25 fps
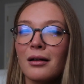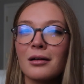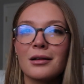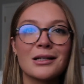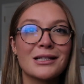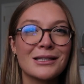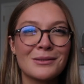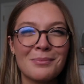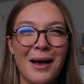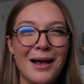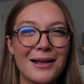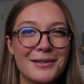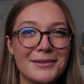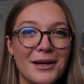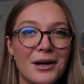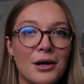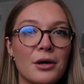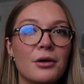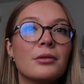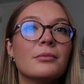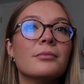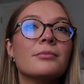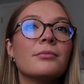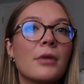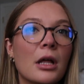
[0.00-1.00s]
spaz
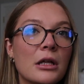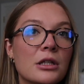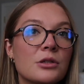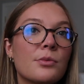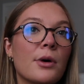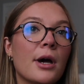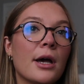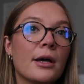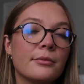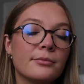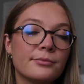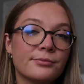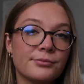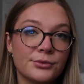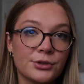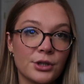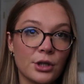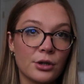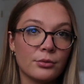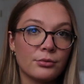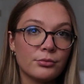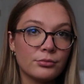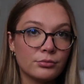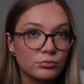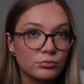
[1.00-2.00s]
out, that's why. So